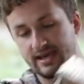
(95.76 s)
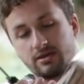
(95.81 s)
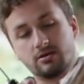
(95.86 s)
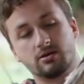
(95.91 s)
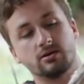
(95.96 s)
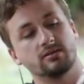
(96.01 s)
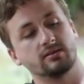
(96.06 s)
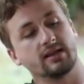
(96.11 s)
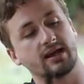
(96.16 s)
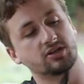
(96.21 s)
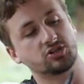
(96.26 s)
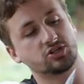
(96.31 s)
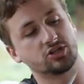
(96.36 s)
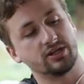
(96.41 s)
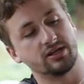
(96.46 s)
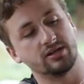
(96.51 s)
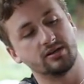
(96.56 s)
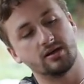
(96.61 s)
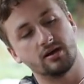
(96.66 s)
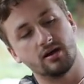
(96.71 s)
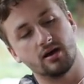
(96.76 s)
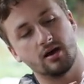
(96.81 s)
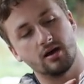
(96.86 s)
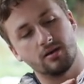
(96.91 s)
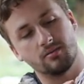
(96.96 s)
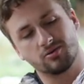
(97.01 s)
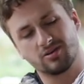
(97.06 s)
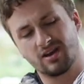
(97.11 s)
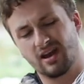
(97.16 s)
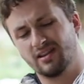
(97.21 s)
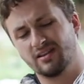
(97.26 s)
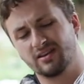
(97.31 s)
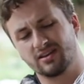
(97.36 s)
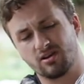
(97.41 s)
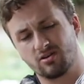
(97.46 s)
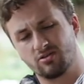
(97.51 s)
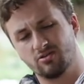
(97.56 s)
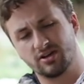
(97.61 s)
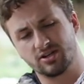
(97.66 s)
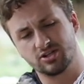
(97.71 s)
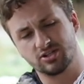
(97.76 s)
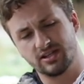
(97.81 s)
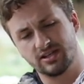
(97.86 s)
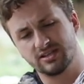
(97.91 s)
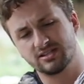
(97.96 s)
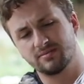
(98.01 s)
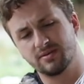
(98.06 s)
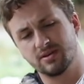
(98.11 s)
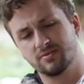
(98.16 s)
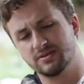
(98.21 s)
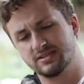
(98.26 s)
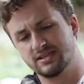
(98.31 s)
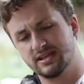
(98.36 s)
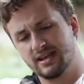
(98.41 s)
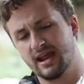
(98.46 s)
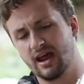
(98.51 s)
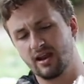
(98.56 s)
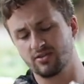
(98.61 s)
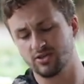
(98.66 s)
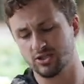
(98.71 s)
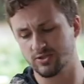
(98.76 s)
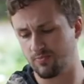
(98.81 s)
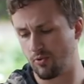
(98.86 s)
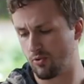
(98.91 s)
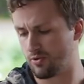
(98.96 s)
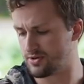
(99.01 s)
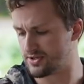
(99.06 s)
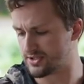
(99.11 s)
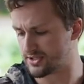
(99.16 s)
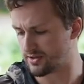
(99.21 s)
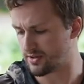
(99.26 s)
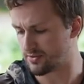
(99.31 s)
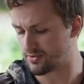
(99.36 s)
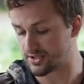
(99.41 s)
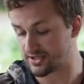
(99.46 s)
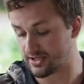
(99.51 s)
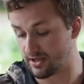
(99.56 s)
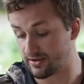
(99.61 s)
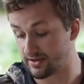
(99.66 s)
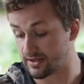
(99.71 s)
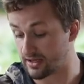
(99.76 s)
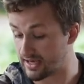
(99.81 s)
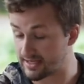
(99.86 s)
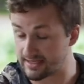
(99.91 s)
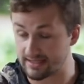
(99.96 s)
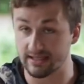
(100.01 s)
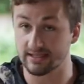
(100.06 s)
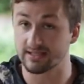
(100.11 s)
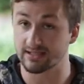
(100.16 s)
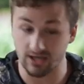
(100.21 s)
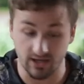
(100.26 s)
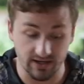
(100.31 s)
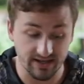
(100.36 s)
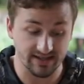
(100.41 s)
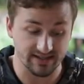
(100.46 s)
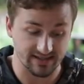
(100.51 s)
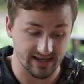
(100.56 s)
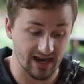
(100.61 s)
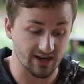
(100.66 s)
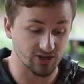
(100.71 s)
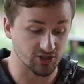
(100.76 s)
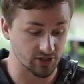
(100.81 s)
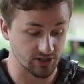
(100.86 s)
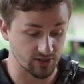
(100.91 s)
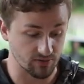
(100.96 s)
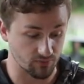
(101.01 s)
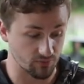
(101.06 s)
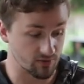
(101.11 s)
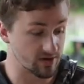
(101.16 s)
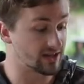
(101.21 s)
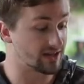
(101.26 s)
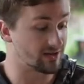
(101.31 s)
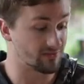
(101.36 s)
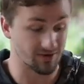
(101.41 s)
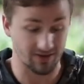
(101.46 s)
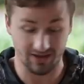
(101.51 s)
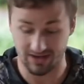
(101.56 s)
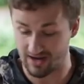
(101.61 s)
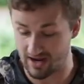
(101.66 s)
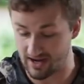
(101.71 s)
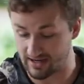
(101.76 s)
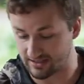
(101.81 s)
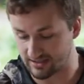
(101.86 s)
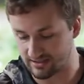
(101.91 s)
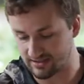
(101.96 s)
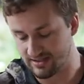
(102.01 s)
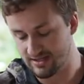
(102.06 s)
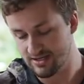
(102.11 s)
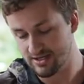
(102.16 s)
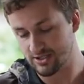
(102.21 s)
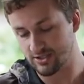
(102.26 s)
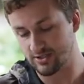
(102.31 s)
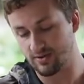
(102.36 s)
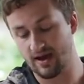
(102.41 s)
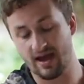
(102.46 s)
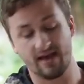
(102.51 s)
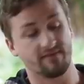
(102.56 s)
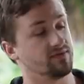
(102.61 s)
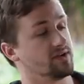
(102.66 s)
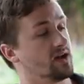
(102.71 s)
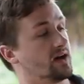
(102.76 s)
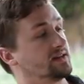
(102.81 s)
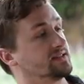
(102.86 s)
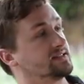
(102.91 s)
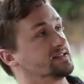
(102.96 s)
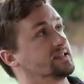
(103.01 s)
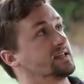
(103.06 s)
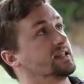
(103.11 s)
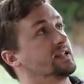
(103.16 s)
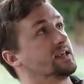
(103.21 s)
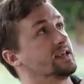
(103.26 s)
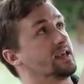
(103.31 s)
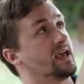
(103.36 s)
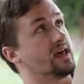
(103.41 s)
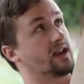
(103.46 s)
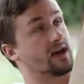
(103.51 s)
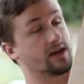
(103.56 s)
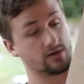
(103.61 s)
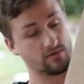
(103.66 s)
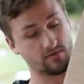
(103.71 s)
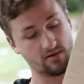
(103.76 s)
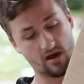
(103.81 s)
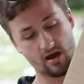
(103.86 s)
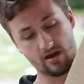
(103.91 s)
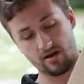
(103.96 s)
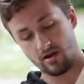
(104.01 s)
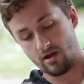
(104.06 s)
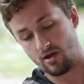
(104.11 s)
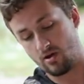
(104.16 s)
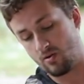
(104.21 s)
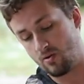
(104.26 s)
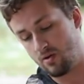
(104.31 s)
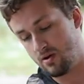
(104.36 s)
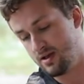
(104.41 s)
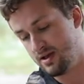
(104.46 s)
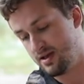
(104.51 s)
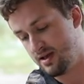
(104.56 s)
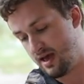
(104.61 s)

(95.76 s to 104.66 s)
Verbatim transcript: a collection, uh, or kind of like a collection. I think somebody was getting out of the sport, and so they were selling it. This gun is actually really, really nice. So I have not seen it yet. I do not know